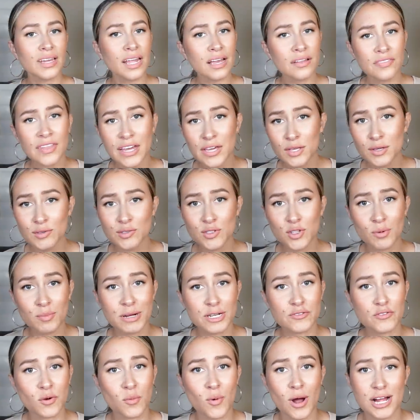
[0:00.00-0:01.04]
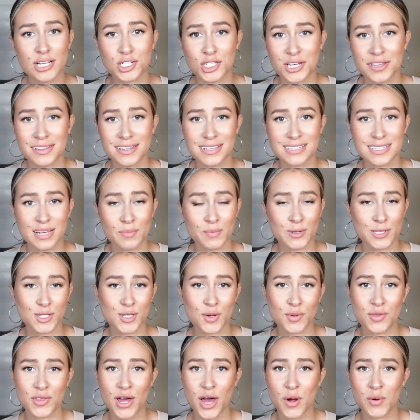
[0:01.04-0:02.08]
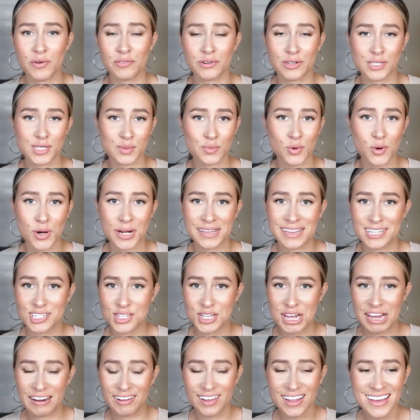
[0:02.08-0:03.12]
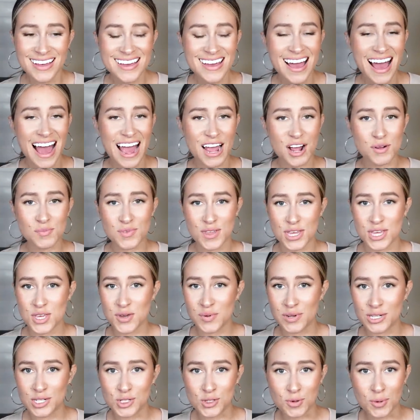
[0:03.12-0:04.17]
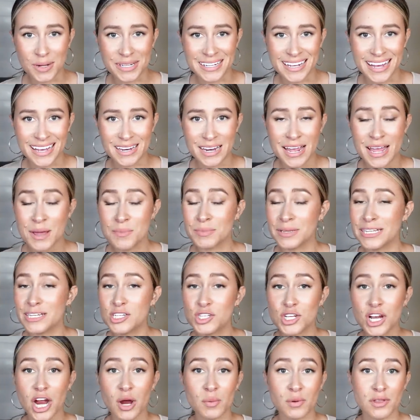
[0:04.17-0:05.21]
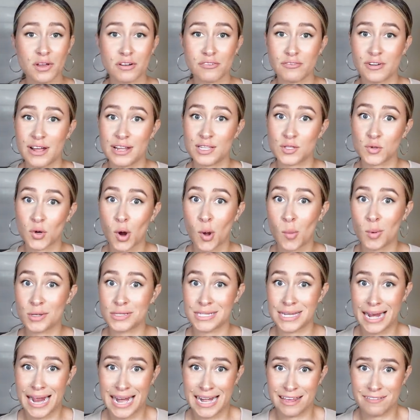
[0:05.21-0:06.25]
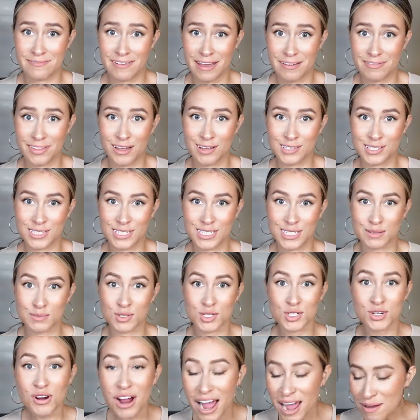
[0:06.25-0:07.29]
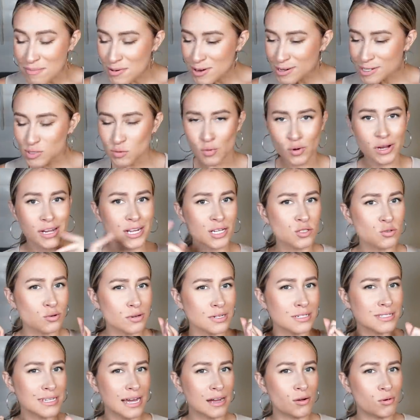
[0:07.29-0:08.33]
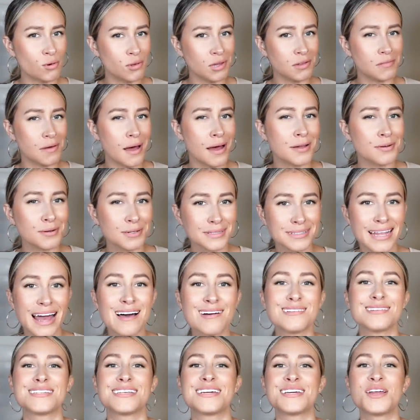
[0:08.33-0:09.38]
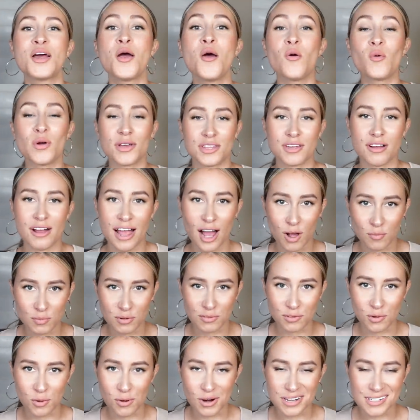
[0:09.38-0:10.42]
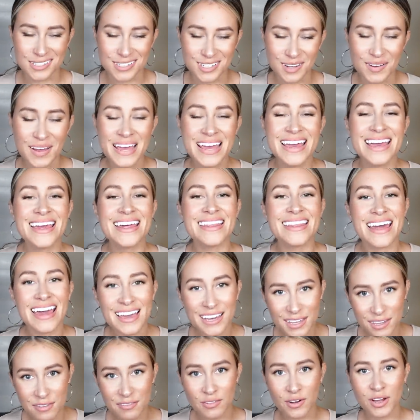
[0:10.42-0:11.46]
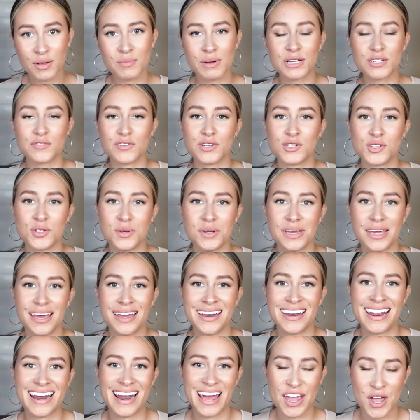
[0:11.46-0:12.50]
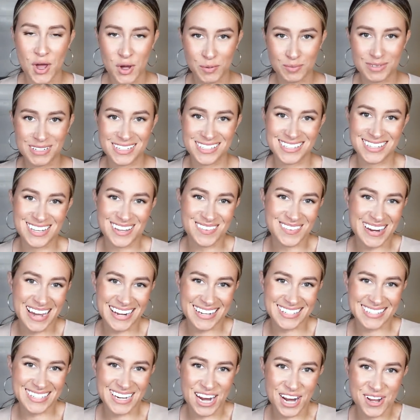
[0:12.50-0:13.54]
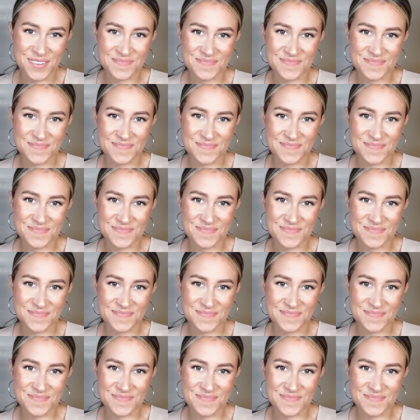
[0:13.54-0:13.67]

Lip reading: Thank you so much for watching this episode though and for supporting the channel. I hope that you enjoyed it. Please share it with your friends. We're almost at 85,000 subscribers, working towards that goal of 100,000 with your help, of course. So thank you very much for tuning in, and I hope to see you next time.